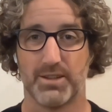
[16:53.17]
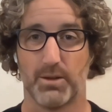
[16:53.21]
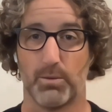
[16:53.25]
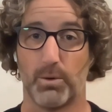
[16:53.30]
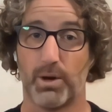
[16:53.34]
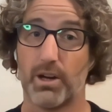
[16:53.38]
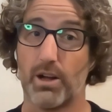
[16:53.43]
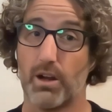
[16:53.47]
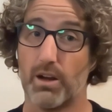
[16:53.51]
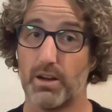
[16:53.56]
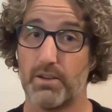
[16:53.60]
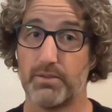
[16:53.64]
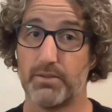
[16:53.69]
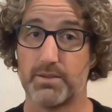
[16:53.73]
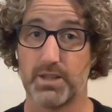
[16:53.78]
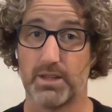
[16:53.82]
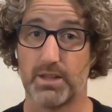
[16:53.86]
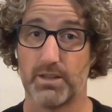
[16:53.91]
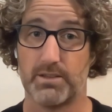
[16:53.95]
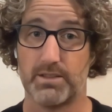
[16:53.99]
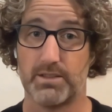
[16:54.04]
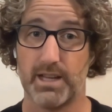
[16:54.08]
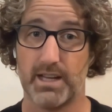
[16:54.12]
So we're kind of
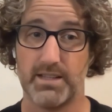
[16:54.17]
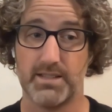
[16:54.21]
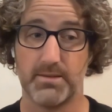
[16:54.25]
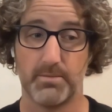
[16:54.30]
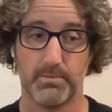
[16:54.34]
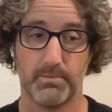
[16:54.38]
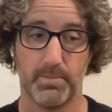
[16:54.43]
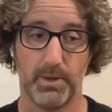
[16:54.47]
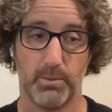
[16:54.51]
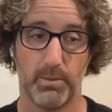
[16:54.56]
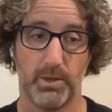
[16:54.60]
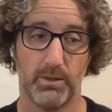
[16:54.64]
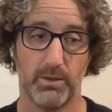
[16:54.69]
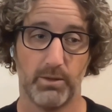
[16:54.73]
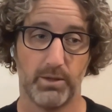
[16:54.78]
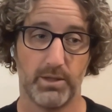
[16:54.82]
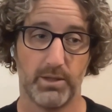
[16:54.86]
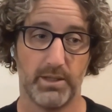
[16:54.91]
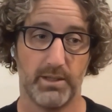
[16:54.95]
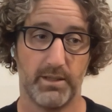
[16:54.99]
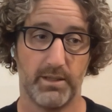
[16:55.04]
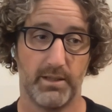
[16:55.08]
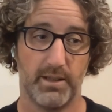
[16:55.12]
so days, but we
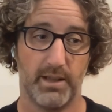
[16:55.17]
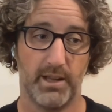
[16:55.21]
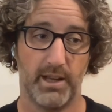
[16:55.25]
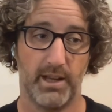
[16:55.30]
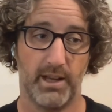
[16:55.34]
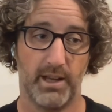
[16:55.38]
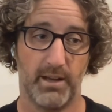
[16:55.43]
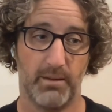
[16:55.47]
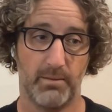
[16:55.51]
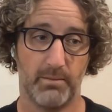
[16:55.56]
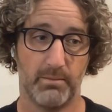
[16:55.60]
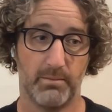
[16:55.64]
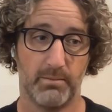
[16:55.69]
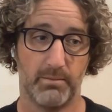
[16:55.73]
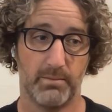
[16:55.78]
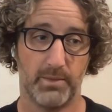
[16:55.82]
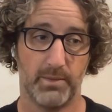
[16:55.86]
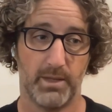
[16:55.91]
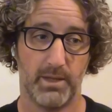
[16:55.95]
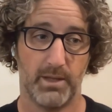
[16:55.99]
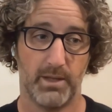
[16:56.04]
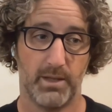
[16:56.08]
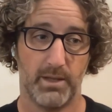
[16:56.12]
look at
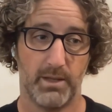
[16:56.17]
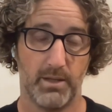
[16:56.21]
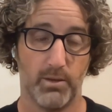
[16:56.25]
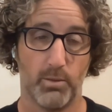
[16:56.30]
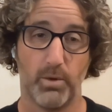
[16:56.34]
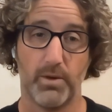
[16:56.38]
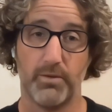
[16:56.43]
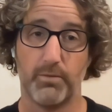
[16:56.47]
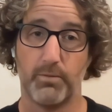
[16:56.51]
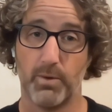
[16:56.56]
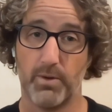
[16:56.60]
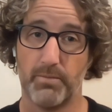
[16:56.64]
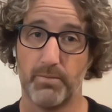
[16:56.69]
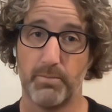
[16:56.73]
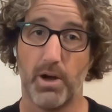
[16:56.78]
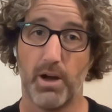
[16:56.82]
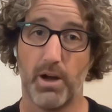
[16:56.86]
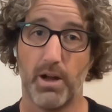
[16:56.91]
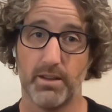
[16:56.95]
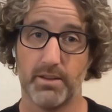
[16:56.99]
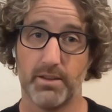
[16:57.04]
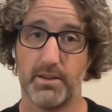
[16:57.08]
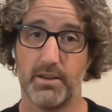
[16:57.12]
we've
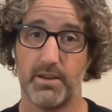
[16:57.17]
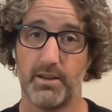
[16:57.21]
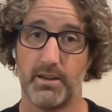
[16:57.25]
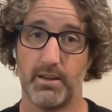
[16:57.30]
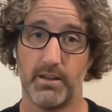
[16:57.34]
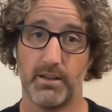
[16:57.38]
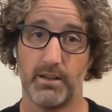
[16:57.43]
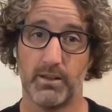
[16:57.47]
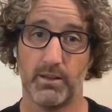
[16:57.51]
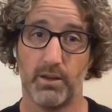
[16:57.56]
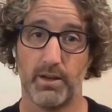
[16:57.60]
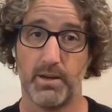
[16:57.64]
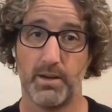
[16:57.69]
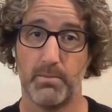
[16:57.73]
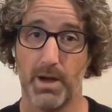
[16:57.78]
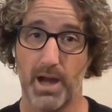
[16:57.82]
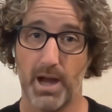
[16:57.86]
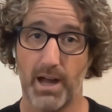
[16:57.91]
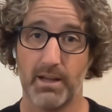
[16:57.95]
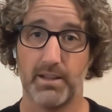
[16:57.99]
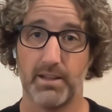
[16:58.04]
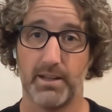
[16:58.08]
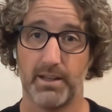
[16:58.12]
piloted it a lot in
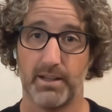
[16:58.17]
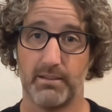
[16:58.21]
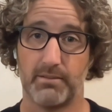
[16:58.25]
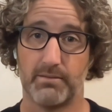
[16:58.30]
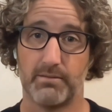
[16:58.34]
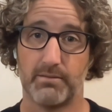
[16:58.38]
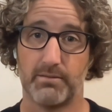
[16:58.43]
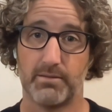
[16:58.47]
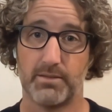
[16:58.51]
marketing.